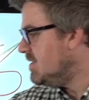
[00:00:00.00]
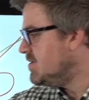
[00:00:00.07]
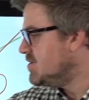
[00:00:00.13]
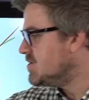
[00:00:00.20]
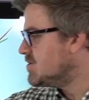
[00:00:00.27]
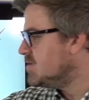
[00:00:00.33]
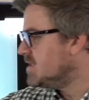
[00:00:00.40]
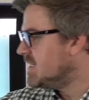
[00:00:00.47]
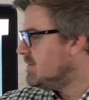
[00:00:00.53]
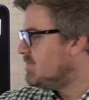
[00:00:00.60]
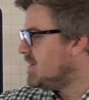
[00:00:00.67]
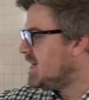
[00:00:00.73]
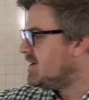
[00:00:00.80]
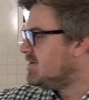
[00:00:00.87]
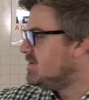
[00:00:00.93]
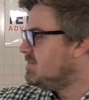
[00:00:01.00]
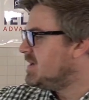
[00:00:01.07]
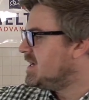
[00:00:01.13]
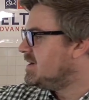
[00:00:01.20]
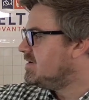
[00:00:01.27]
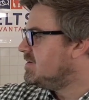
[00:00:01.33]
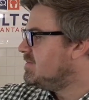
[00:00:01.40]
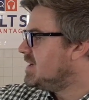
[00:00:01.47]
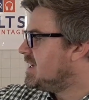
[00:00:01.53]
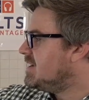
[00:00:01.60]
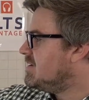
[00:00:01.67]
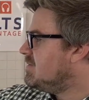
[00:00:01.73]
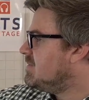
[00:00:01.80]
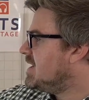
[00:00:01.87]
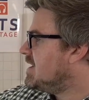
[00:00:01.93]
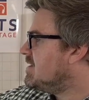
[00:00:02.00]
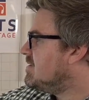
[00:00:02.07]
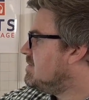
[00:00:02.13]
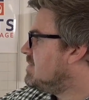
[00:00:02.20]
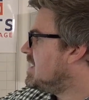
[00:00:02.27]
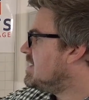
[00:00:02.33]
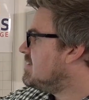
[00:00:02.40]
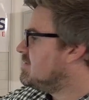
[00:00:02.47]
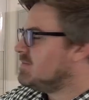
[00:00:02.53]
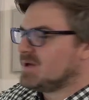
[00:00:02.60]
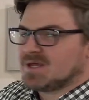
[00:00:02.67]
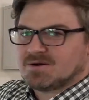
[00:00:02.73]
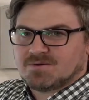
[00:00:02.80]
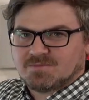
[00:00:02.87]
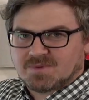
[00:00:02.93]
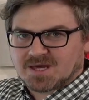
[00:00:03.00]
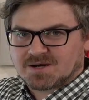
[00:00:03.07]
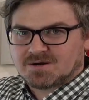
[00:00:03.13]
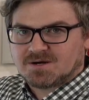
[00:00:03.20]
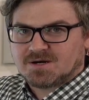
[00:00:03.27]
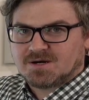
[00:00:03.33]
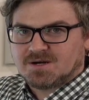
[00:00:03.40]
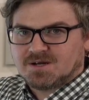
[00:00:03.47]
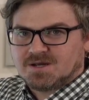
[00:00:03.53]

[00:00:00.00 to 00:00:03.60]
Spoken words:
they're just going to get better and better and better and better and better and better and better.